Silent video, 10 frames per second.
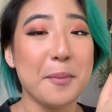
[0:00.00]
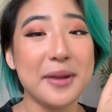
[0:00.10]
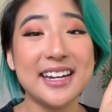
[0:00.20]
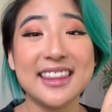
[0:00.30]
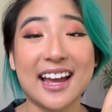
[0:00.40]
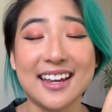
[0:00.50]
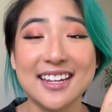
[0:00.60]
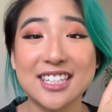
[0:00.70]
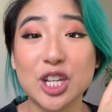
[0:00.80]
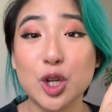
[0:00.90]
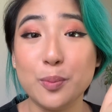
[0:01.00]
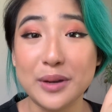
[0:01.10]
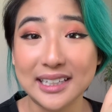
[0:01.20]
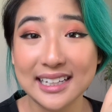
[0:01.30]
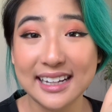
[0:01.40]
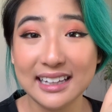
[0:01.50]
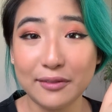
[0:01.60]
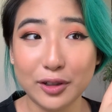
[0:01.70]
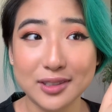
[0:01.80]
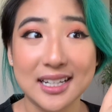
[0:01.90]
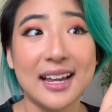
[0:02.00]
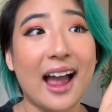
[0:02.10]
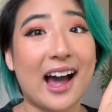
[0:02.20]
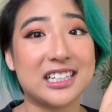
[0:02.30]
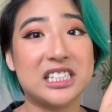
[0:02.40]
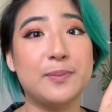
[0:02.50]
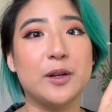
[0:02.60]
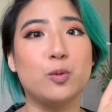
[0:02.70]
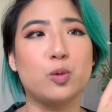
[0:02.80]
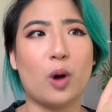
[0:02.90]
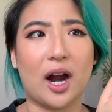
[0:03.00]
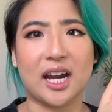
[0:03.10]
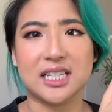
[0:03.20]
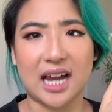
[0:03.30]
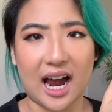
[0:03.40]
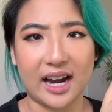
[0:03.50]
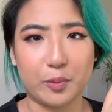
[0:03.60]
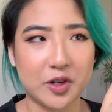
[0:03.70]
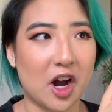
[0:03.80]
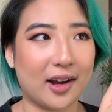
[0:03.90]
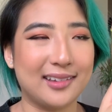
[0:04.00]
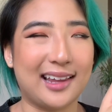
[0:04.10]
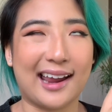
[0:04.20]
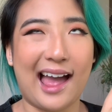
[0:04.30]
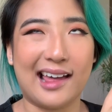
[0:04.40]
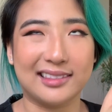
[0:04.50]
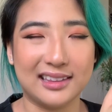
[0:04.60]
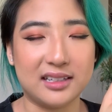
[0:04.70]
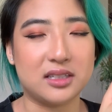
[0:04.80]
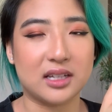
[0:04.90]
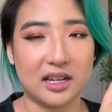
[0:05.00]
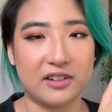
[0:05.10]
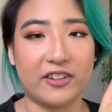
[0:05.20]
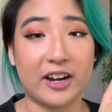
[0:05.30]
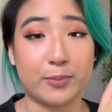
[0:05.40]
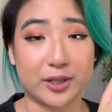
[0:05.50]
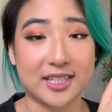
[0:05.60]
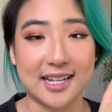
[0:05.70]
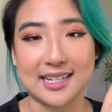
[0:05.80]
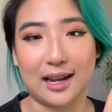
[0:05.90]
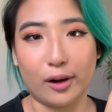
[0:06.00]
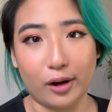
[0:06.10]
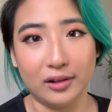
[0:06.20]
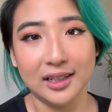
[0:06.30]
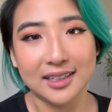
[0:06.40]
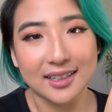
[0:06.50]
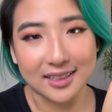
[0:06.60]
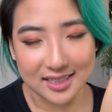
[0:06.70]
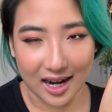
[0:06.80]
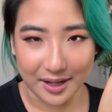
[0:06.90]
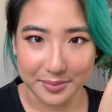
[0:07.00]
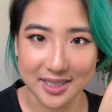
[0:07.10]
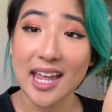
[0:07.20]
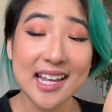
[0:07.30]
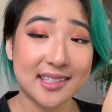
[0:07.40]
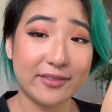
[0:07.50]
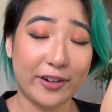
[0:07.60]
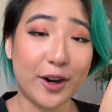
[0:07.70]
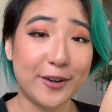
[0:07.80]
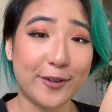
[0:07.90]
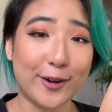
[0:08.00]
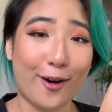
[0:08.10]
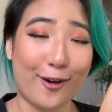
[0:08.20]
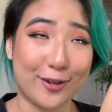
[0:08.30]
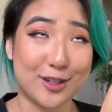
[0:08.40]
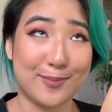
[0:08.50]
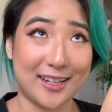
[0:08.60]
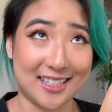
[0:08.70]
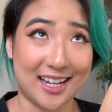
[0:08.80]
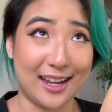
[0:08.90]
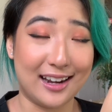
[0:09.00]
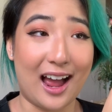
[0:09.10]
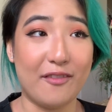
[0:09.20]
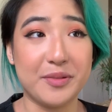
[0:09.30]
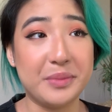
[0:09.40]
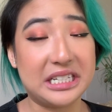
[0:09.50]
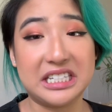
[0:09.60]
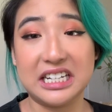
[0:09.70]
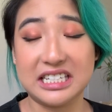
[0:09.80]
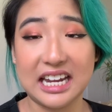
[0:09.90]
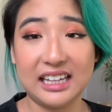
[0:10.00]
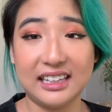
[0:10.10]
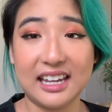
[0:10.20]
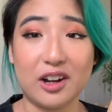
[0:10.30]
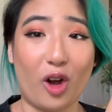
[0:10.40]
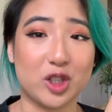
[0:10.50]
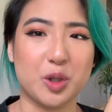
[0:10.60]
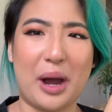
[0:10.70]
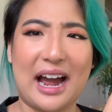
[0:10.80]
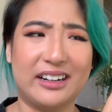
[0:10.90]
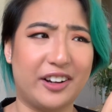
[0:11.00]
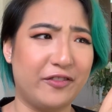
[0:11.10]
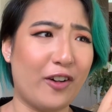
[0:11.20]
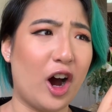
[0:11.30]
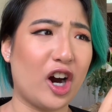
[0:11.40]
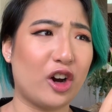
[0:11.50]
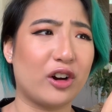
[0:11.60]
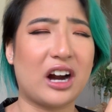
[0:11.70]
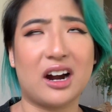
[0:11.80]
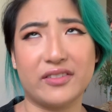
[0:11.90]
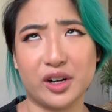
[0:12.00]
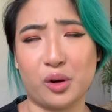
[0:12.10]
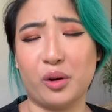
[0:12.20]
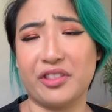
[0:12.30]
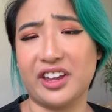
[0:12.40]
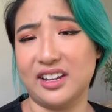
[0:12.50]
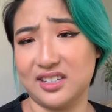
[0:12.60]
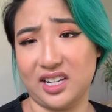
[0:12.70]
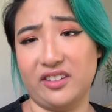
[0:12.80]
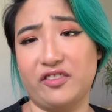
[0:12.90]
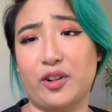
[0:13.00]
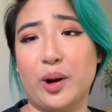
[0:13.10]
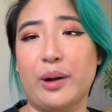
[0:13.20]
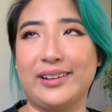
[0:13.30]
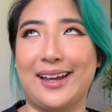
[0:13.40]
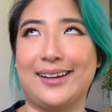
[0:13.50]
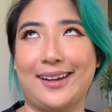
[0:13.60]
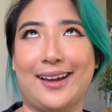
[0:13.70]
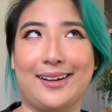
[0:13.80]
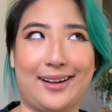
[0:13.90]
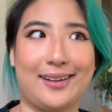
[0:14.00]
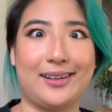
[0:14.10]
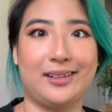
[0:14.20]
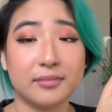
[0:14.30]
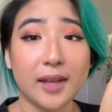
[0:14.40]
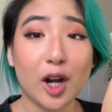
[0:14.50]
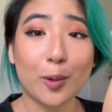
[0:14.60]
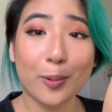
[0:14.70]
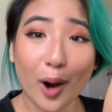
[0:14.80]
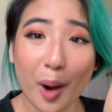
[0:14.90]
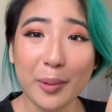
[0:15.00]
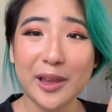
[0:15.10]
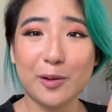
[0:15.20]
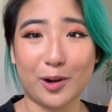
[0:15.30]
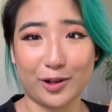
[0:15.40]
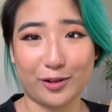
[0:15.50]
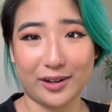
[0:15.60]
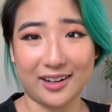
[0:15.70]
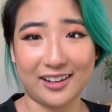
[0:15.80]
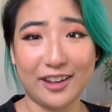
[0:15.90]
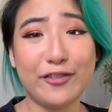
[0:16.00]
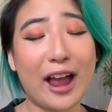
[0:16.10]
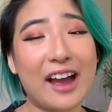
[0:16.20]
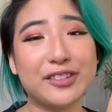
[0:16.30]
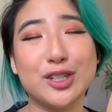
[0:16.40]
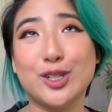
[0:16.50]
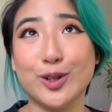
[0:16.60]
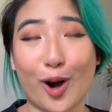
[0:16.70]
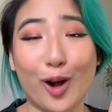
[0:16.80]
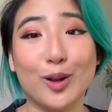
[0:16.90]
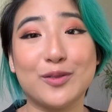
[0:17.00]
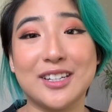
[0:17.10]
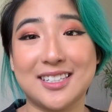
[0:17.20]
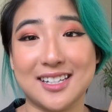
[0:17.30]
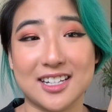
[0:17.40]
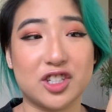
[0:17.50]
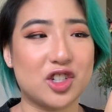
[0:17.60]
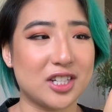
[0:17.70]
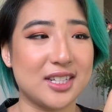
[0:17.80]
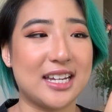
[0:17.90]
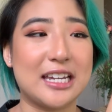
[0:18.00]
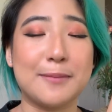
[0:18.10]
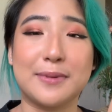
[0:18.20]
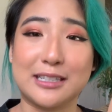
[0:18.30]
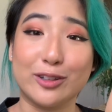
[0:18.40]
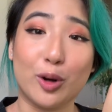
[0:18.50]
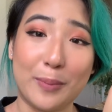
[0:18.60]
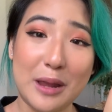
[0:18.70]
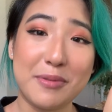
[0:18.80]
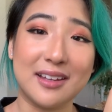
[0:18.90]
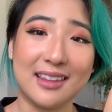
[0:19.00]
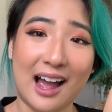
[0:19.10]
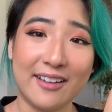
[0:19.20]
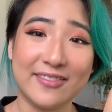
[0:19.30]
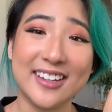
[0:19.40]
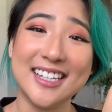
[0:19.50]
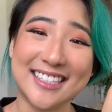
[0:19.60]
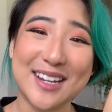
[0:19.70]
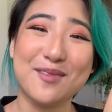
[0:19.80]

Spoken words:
meaning that his humidity levels has to be rocket high. We're talking like at least 85% at all times. It's very, very hard to maintain. I have to mist it daily and also add a fogger, cover the whole thing in tin foil, yada, yada, yada. Now you're probably wondering, if you have to do all of these things just to keep this little baby alive, is he